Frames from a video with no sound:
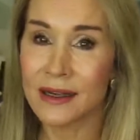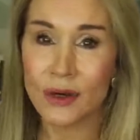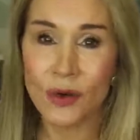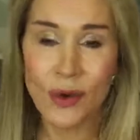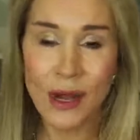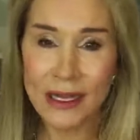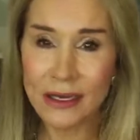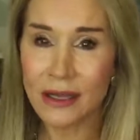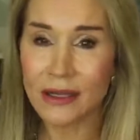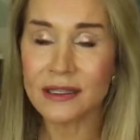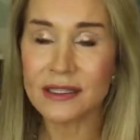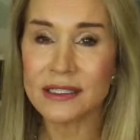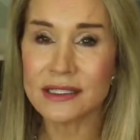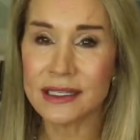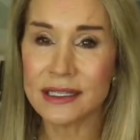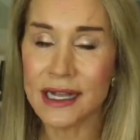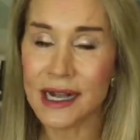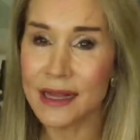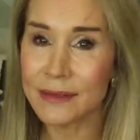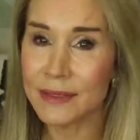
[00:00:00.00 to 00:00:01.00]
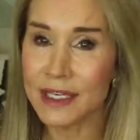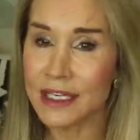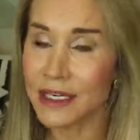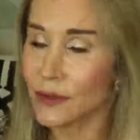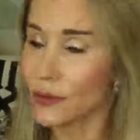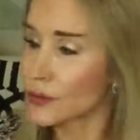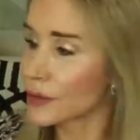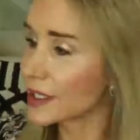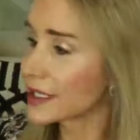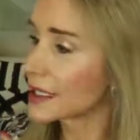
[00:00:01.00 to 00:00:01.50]
quite honestly, I'm
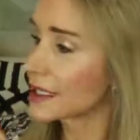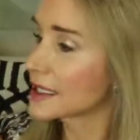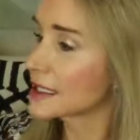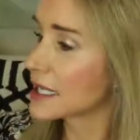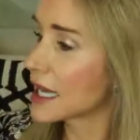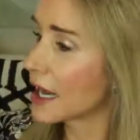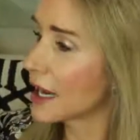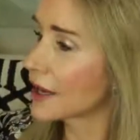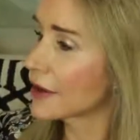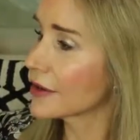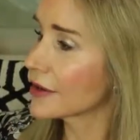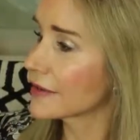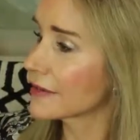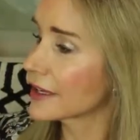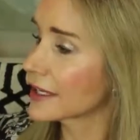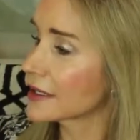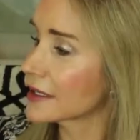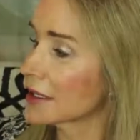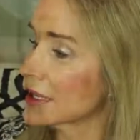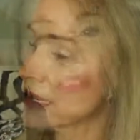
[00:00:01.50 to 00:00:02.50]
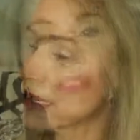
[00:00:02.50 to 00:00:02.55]
getting really tired of it.